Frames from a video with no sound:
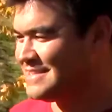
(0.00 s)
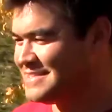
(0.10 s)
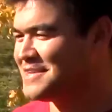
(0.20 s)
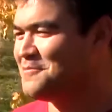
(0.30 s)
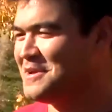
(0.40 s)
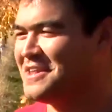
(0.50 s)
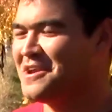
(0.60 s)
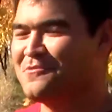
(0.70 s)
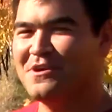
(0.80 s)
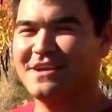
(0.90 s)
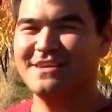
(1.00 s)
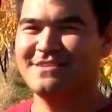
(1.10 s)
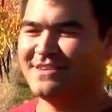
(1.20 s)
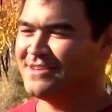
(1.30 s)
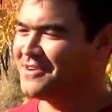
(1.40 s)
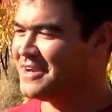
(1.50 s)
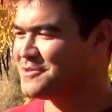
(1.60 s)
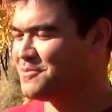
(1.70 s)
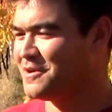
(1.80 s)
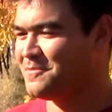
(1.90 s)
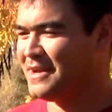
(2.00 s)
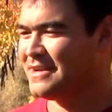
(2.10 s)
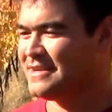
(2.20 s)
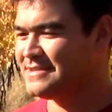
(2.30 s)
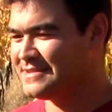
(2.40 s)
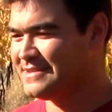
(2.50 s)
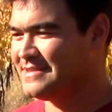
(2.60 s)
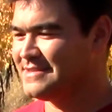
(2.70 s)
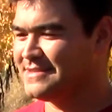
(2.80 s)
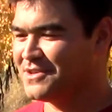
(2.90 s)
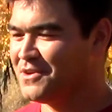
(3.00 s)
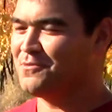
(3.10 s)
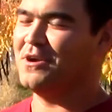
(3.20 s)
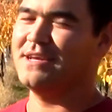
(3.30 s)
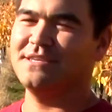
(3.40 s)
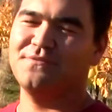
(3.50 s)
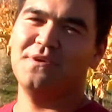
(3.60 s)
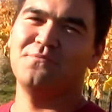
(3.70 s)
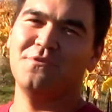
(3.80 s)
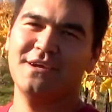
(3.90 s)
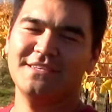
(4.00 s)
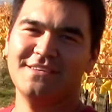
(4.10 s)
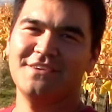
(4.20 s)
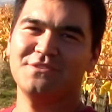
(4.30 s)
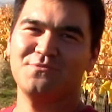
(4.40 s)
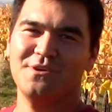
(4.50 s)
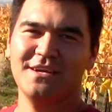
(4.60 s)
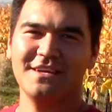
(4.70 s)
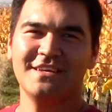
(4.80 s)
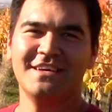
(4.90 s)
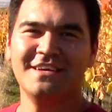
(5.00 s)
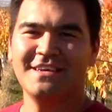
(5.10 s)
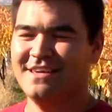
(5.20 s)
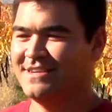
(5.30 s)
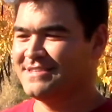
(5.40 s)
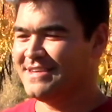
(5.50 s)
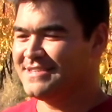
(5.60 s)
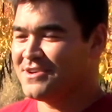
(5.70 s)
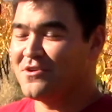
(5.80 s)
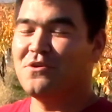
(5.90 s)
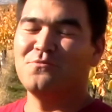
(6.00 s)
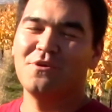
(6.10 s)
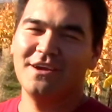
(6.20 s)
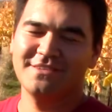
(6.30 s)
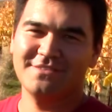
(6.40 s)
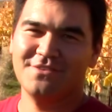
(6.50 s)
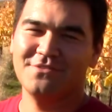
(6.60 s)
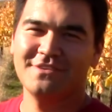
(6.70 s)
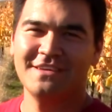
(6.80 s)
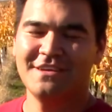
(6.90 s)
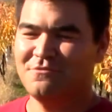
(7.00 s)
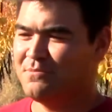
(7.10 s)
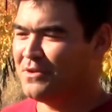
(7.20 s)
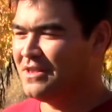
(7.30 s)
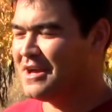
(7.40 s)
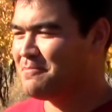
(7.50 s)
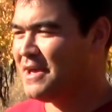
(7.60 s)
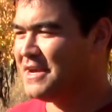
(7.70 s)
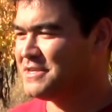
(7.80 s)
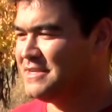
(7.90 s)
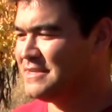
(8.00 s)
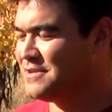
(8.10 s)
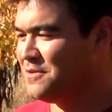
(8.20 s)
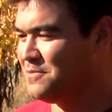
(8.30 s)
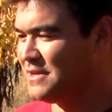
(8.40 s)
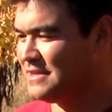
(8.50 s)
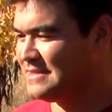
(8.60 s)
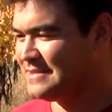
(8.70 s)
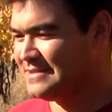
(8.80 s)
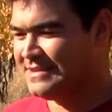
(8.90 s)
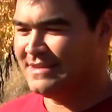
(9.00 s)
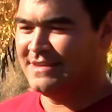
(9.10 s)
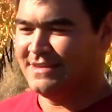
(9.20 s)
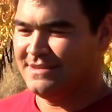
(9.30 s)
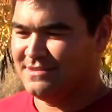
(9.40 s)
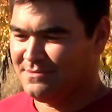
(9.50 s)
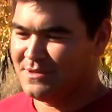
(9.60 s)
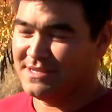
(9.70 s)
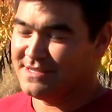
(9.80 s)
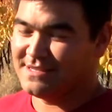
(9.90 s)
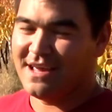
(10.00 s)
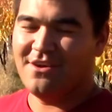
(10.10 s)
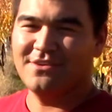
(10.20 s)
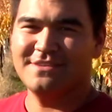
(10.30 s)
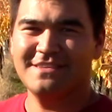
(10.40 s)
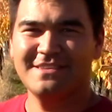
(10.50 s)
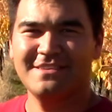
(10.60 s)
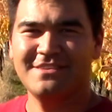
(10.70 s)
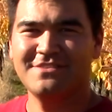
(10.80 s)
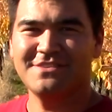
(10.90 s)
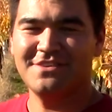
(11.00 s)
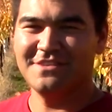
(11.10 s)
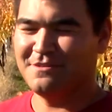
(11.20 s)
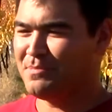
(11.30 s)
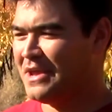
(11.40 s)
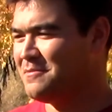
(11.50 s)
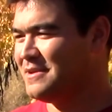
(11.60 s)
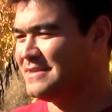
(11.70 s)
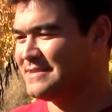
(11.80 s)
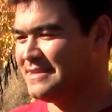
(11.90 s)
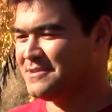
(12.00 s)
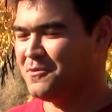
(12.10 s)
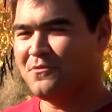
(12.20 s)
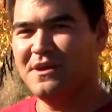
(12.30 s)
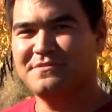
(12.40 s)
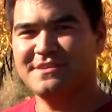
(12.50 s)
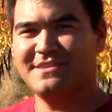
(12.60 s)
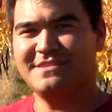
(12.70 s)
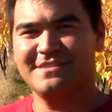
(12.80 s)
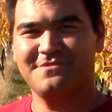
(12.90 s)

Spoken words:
It's going to be a lot of work, and the greatest part about it is it's good work, it's fun work, it's honest work, and it's our own work. So we put a lot of passion into it because it's ours. You know, it's our little baby, as my wife says.